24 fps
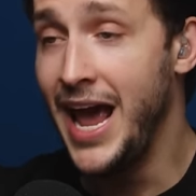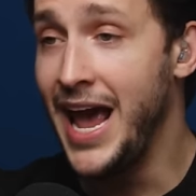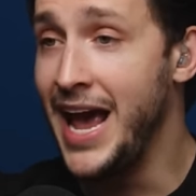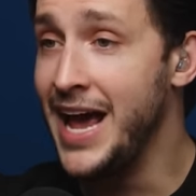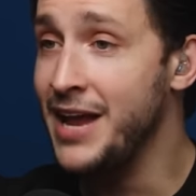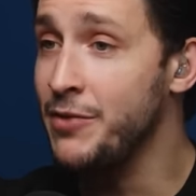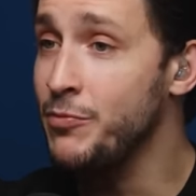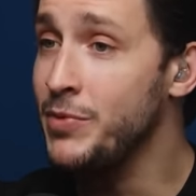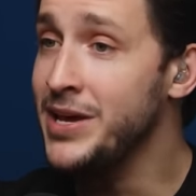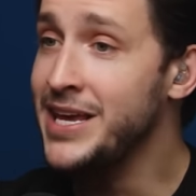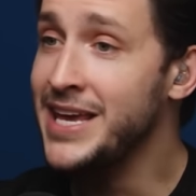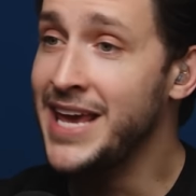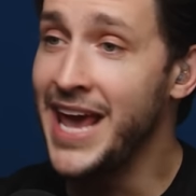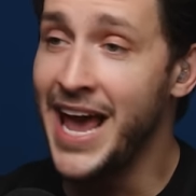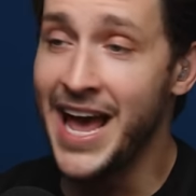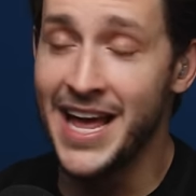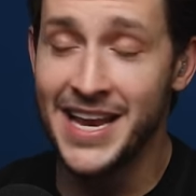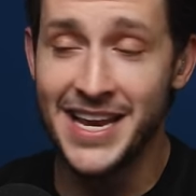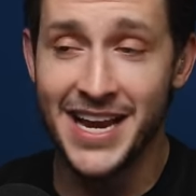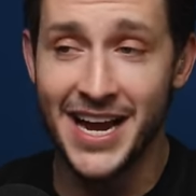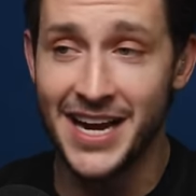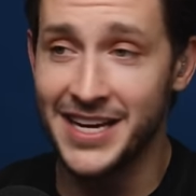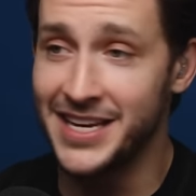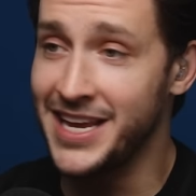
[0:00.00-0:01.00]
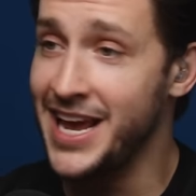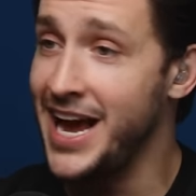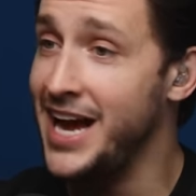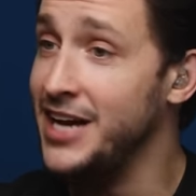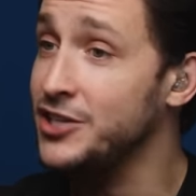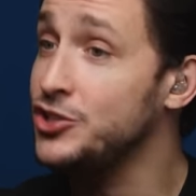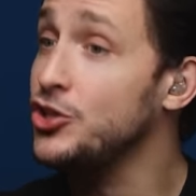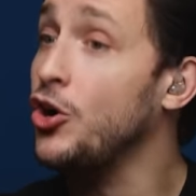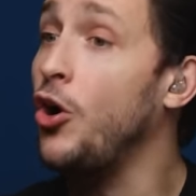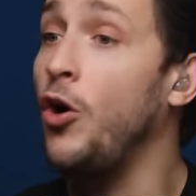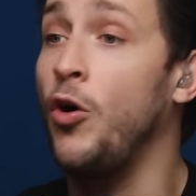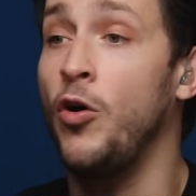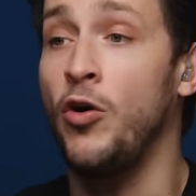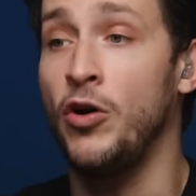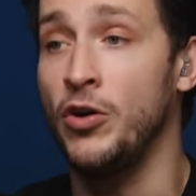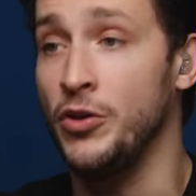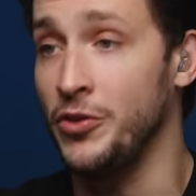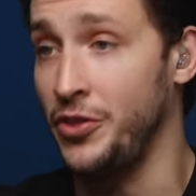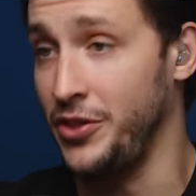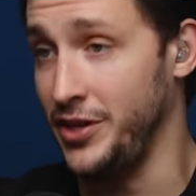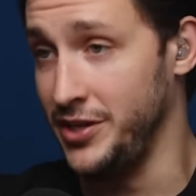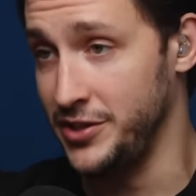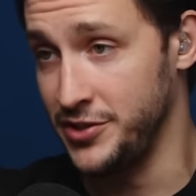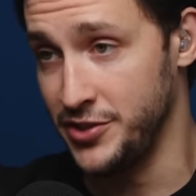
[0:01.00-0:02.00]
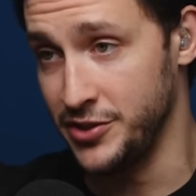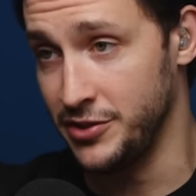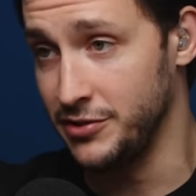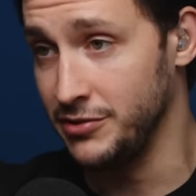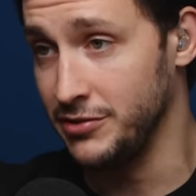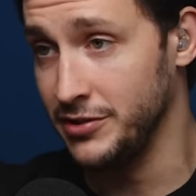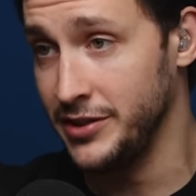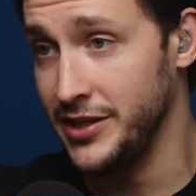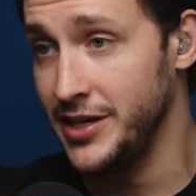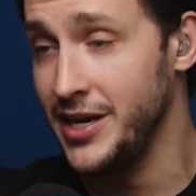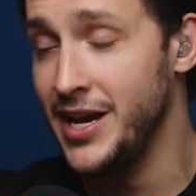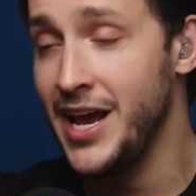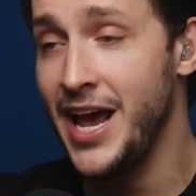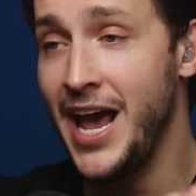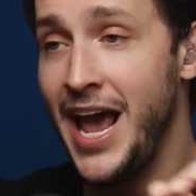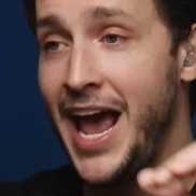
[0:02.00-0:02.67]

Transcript: And we cannot catch all things early.